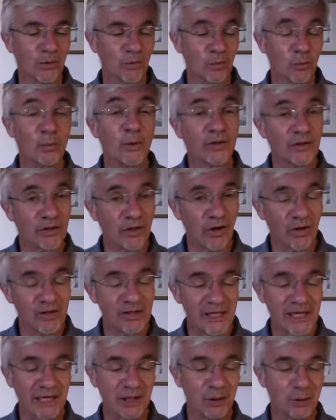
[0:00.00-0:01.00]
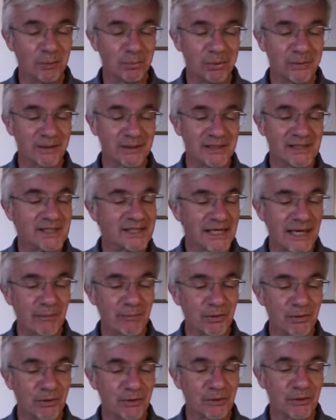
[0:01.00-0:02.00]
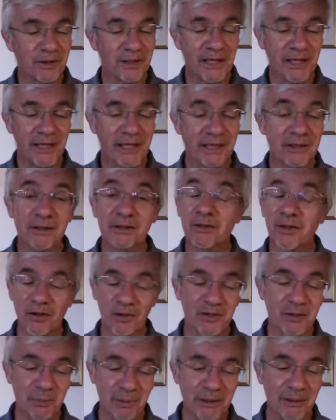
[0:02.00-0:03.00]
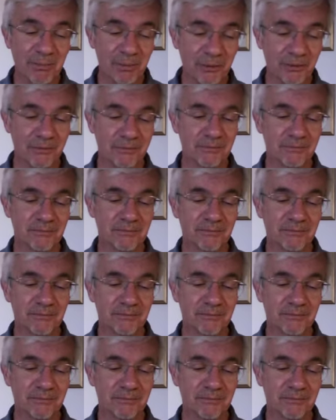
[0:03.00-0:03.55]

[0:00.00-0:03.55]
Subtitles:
With God's help, Samuel led God's people.